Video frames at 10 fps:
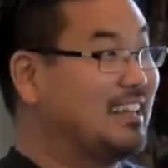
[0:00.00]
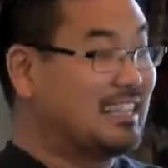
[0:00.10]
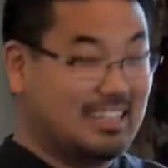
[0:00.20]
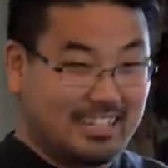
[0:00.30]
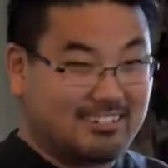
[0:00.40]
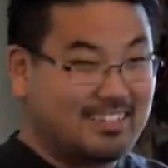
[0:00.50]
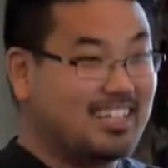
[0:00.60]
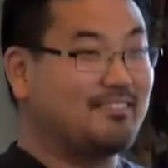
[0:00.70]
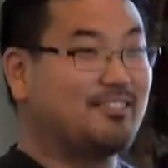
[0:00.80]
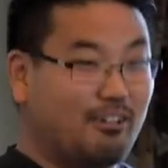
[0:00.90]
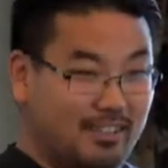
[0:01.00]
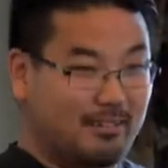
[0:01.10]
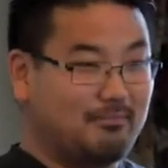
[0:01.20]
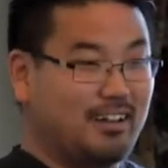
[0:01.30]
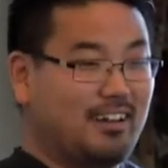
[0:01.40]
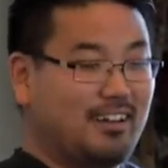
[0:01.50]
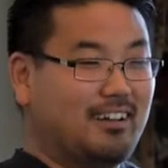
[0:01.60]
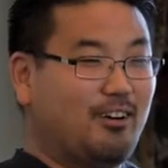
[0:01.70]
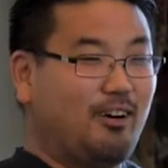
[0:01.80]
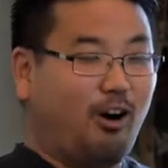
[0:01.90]
Like literally, I've known them
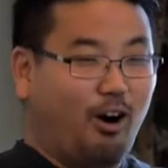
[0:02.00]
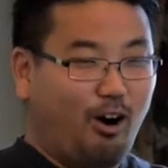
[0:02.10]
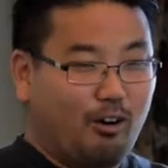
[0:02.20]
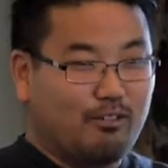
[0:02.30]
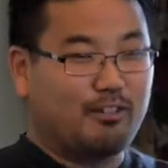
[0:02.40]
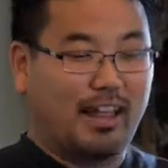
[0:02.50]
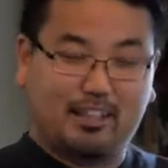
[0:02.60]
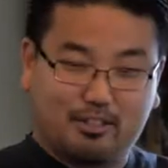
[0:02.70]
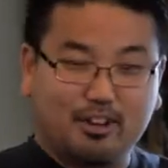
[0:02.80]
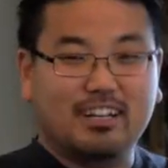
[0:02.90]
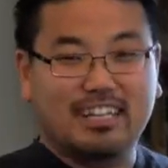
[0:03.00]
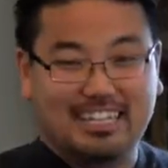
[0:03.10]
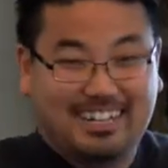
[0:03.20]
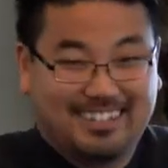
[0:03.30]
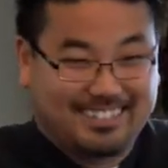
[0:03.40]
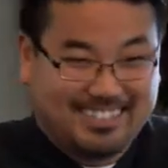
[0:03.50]
over like 30 years,